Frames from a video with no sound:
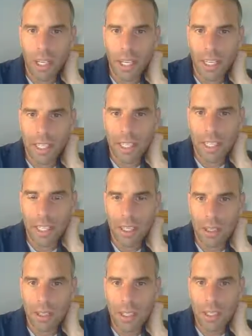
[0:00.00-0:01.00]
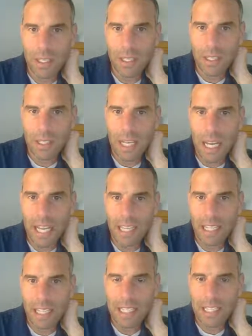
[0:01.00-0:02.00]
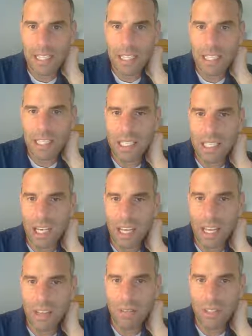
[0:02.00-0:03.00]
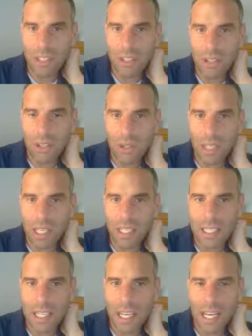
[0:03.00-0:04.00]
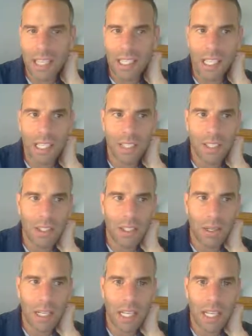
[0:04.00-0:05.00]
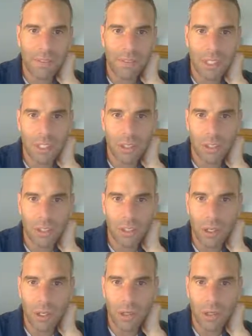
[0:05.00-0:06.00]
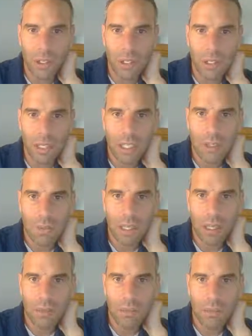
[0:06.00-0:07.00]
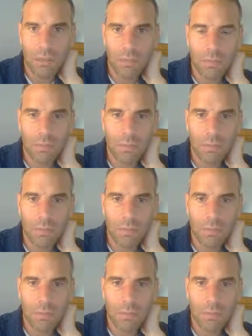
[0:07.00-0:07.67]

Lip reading: All right, and again, I did not have these two lines highlighted, so I'll have to do those as well.